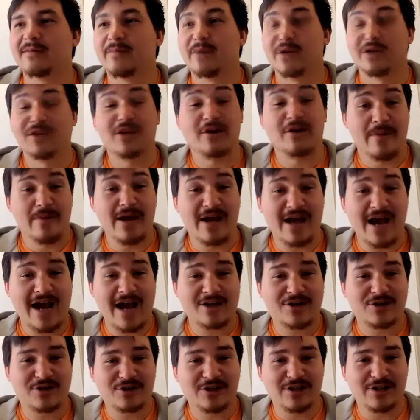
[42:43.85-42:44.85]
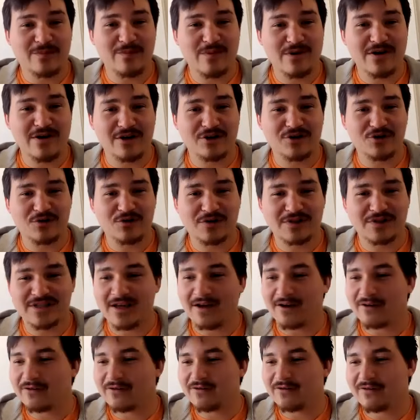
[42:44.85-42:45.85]
But there may actually be a true
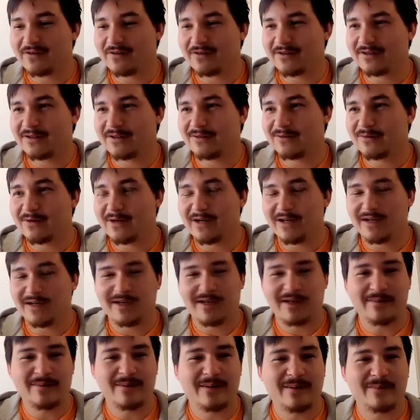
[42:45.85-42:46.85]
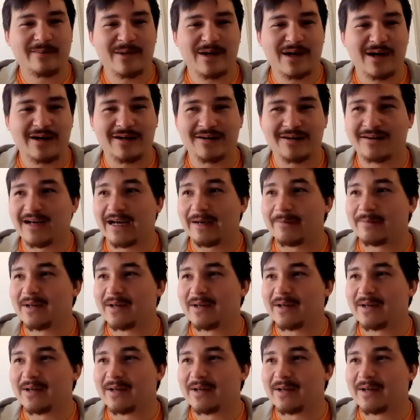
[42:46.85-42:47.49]
self, right? I'm not